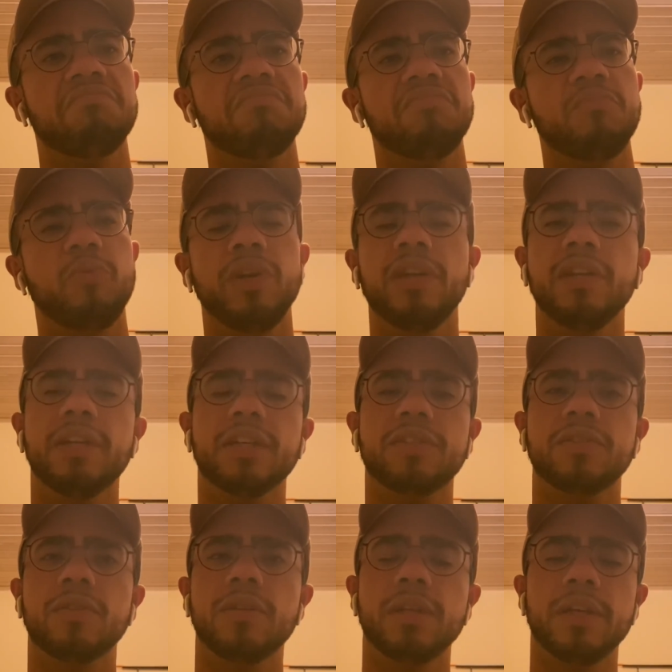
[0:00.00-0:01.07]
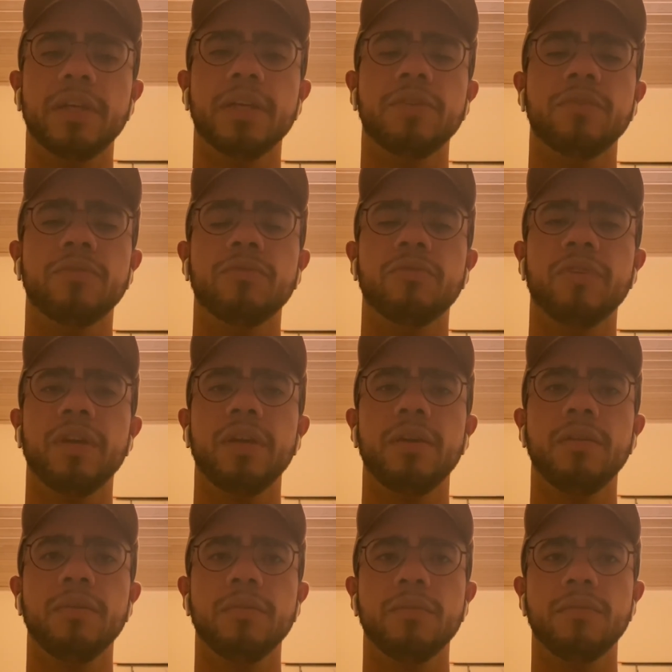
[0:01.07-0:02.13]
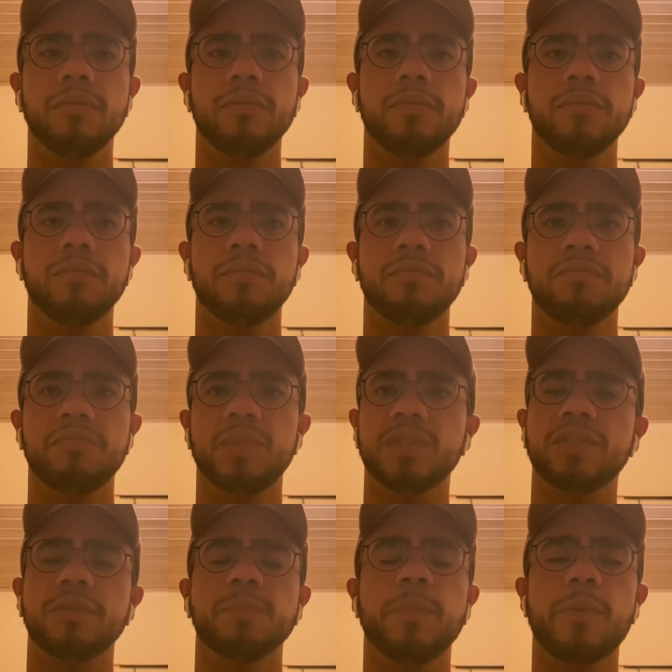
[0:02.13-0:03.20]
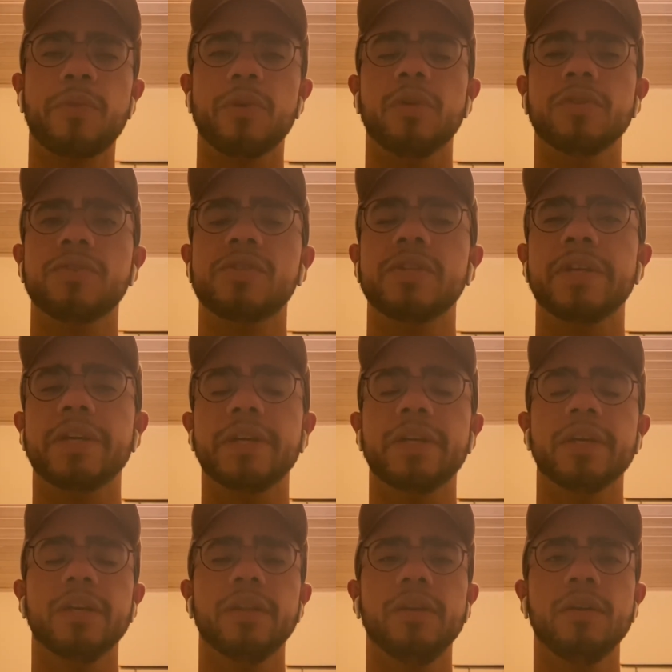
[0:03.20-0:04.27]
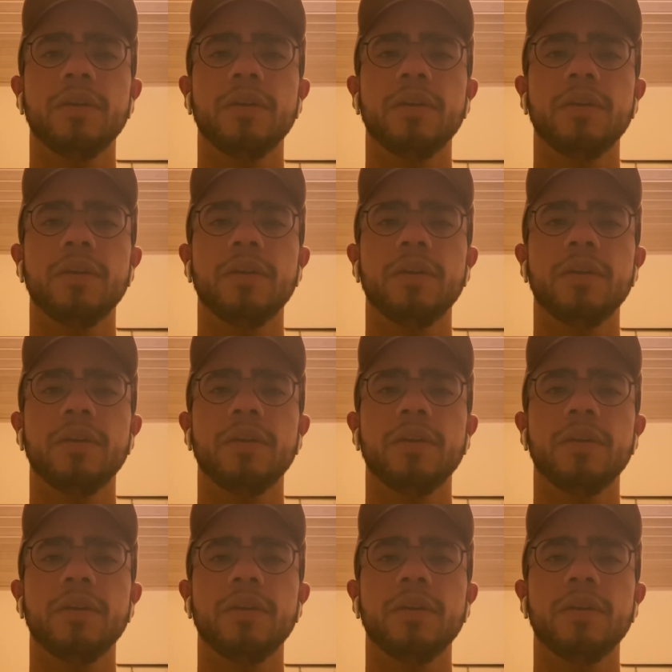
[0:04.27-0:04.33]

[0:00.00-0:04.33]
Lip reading: Really, that's all I had to say. Just some thoughts that I had.